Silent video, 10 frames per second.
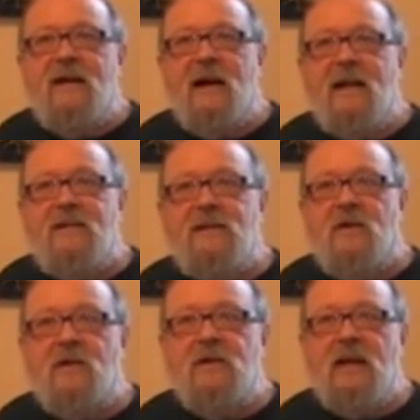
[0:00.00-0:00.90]
I
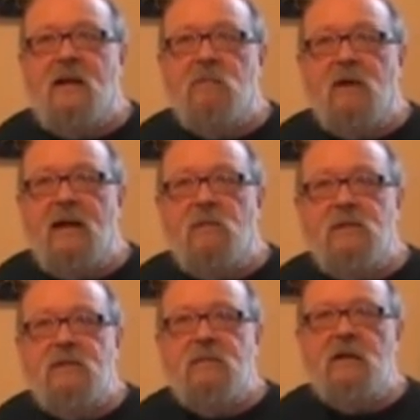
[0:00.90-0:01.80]
start at daybreak with
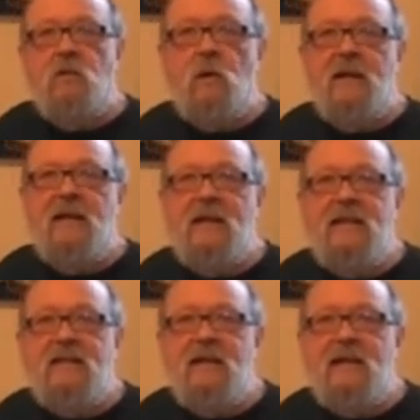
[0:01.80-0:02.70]
something quick and
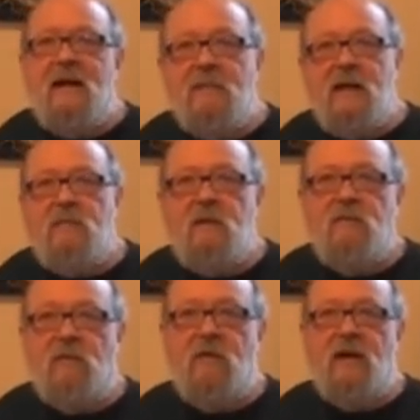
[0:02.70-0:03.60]
easy I made
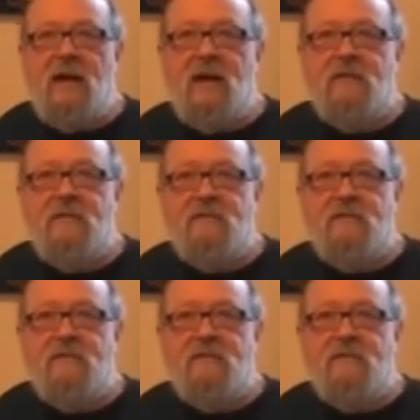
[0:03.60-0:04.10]
beforehand.